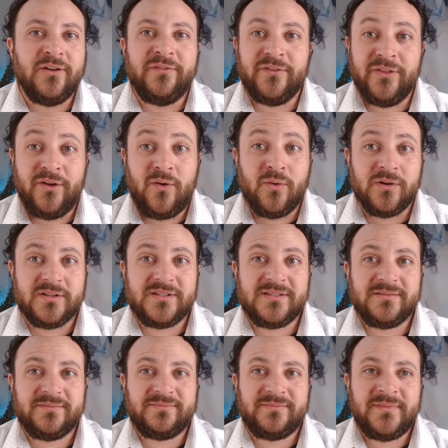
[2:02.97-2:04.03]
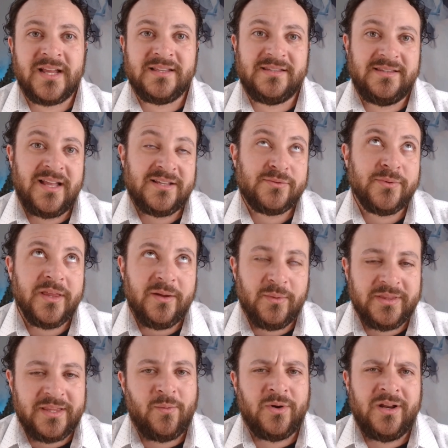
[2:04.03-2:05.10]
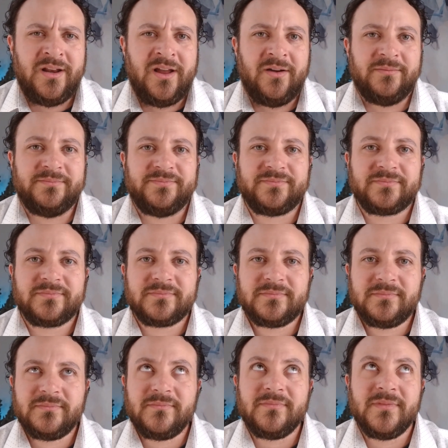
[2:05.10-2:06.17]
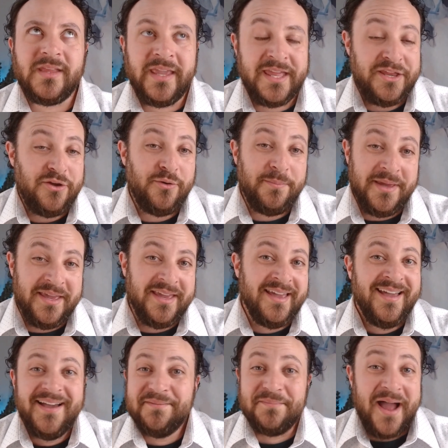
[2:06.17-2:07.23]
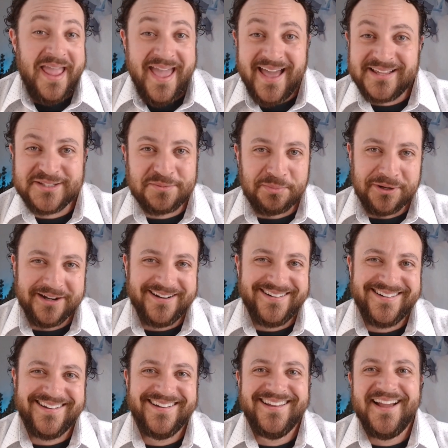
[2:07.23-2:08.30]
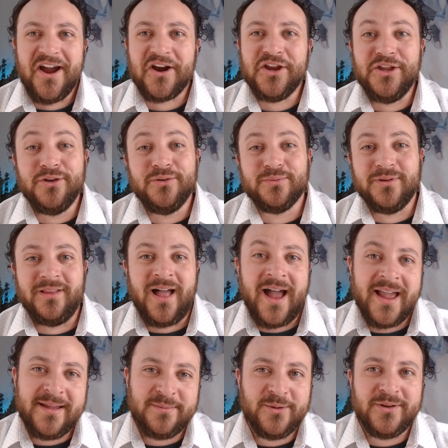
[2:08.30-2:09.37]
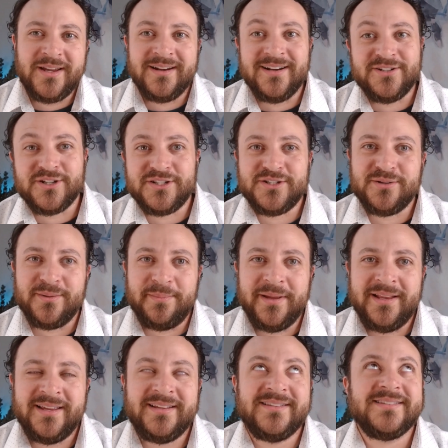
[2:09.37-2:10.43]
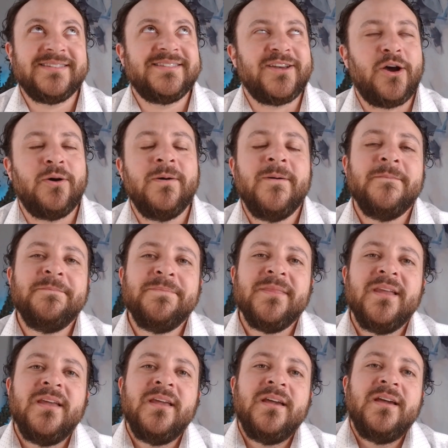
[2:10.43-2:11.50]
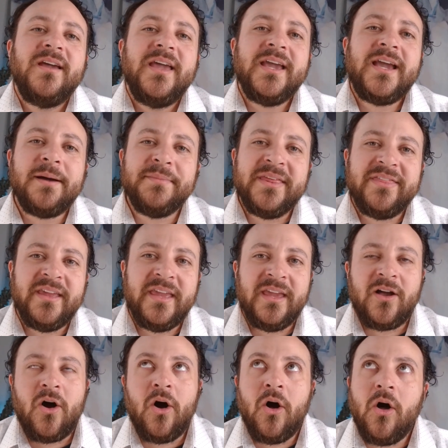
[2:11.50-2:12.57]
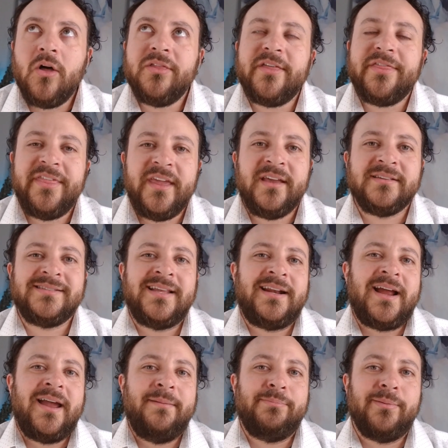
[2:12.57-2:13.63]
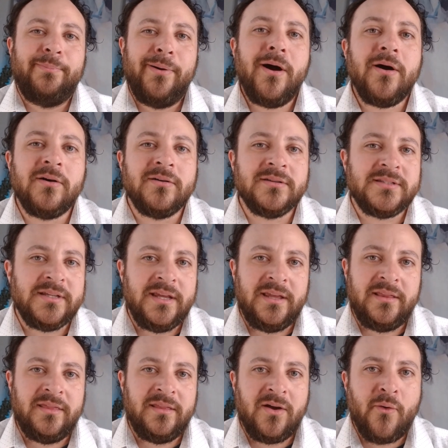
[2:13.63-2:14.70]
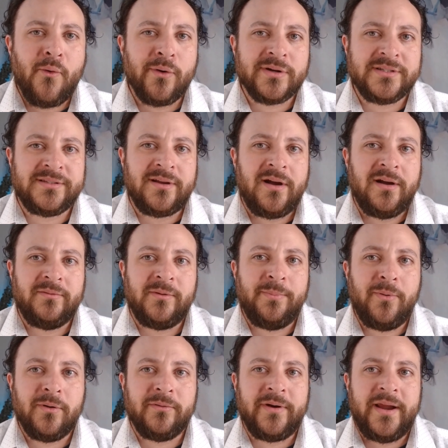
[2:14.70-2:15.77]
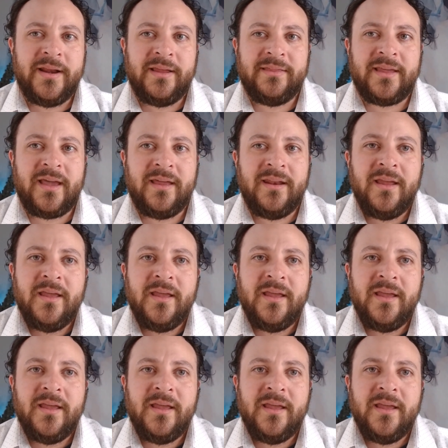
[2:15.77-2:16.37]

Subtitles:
for the courts? That's really what they want to know. Can you be my expert? Are you reliable? Can I trust your opinions? So it got me thinking, all the things that I propose in the course on report writing, that